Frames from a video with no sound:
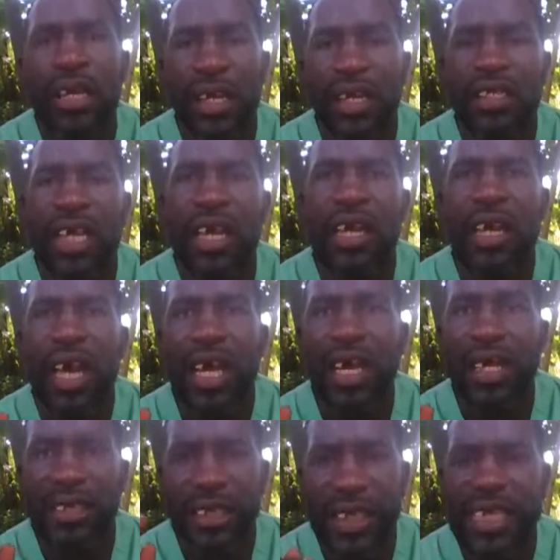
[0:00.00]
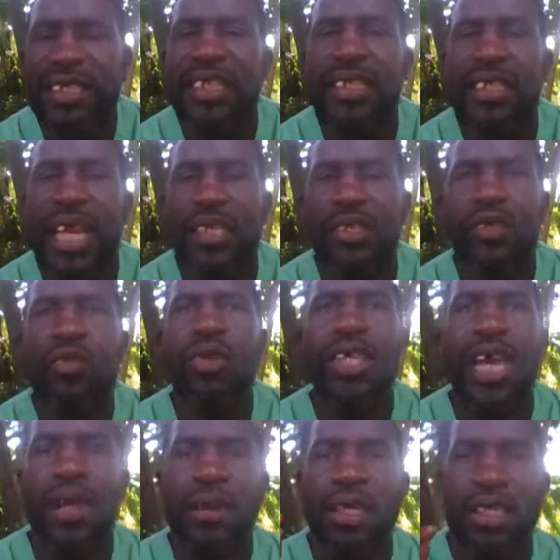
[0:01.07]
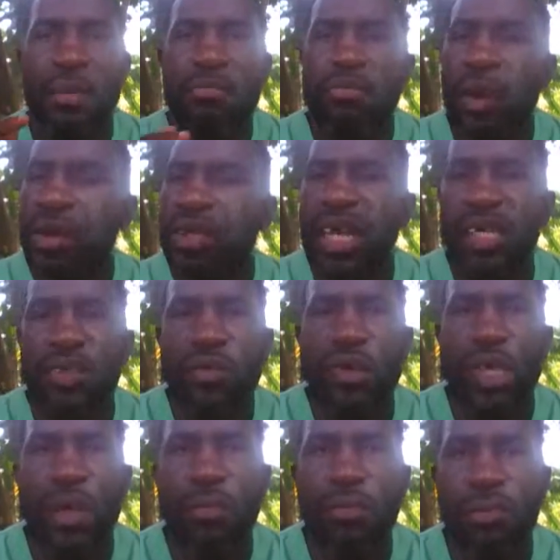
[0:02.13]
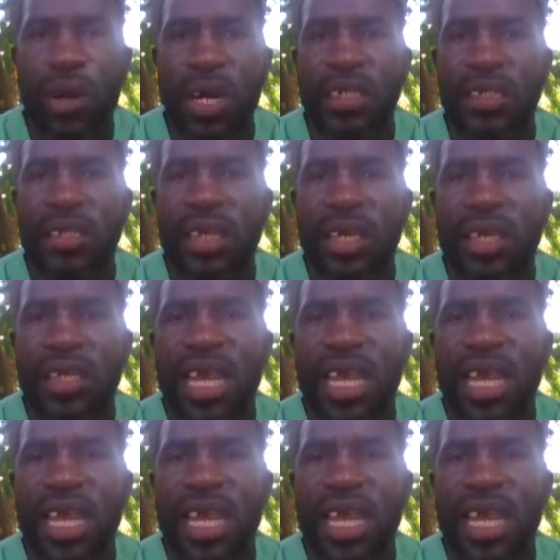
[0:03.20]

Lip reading: there's a setting that there's a button that you can press